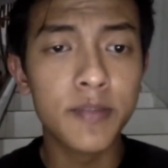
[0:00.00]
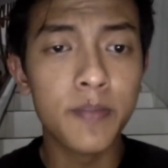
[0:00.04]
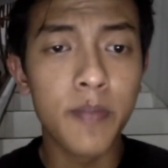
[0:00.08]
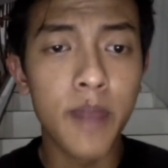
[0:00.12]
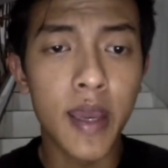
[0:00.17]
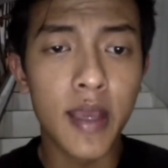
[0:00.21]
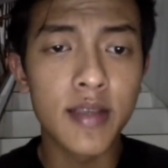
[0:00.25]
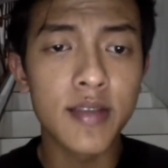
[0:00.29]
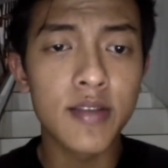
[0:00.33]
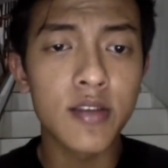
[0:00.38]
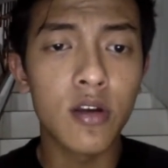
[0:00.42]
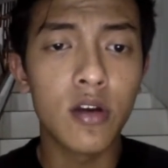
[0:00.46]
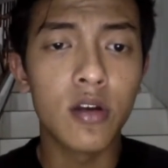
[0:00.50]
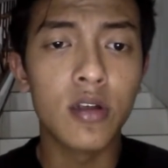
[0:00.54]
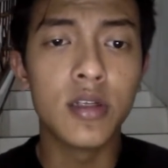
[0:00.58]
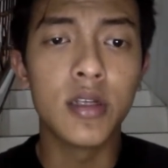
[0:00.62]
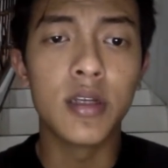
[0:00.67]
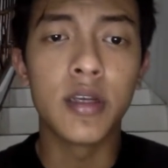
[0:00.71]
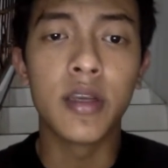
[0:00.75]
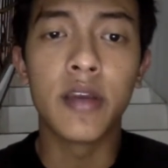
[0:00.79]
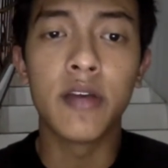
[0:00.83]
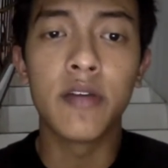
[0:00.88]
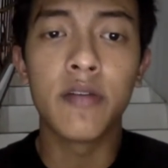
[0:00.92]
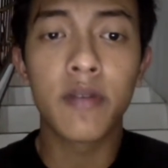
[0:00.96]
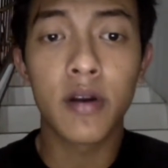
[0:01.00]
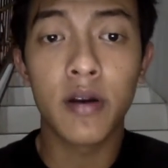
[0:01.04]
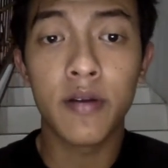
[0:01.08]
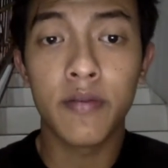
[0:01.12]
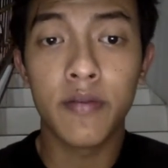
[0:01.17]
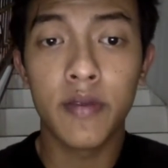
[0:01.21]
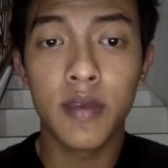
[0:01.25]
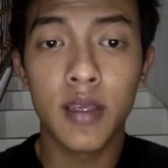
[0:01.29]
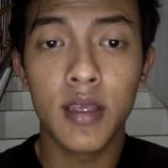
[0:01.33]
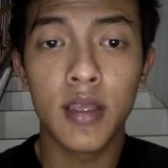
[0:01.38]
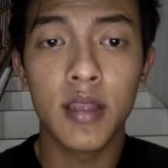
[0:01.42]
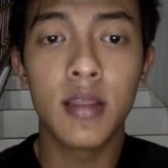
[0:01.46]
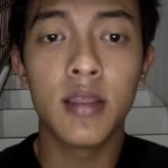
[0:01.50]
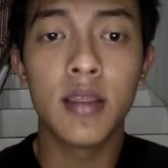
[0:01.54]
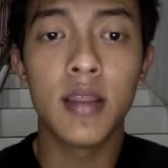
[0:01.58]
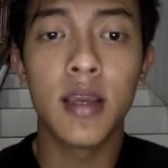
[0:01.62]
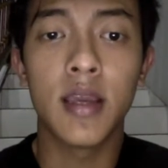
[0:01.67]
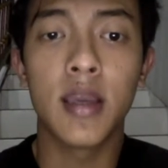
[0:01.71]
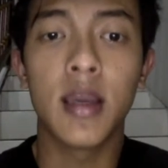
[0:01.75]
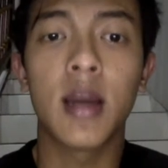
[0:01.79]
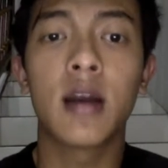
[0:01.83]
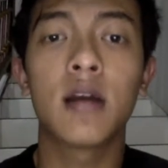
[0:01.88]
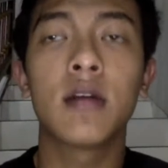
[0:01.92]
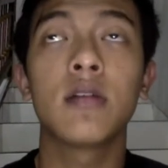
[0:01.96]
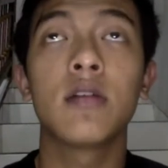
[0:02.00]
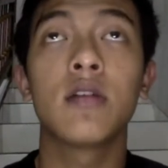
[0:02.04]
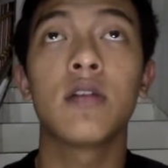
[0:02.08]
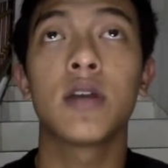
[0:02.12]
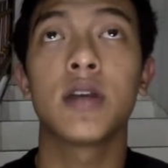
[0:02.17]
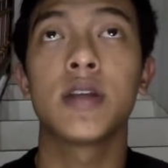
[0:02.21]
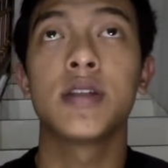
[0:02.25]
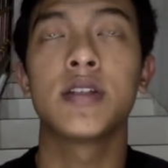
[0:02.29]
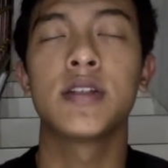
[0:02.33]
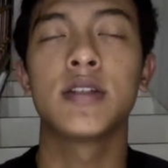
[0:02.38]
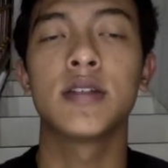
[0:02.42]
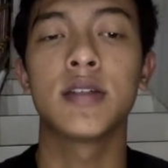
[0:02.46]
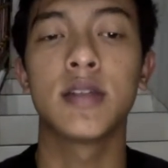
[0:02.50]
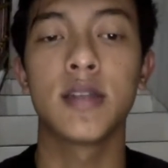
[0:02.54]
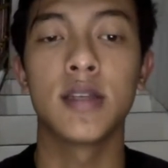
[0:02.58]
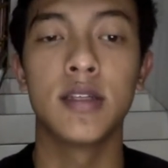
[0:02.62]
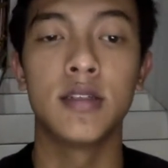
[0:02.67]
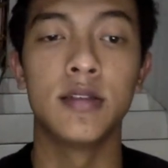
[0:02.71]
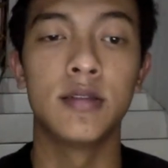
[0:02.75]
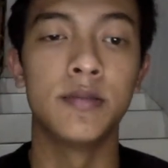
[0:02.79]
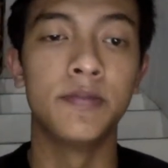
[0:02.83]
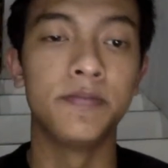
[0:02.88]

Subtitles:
based on the geography they are located in.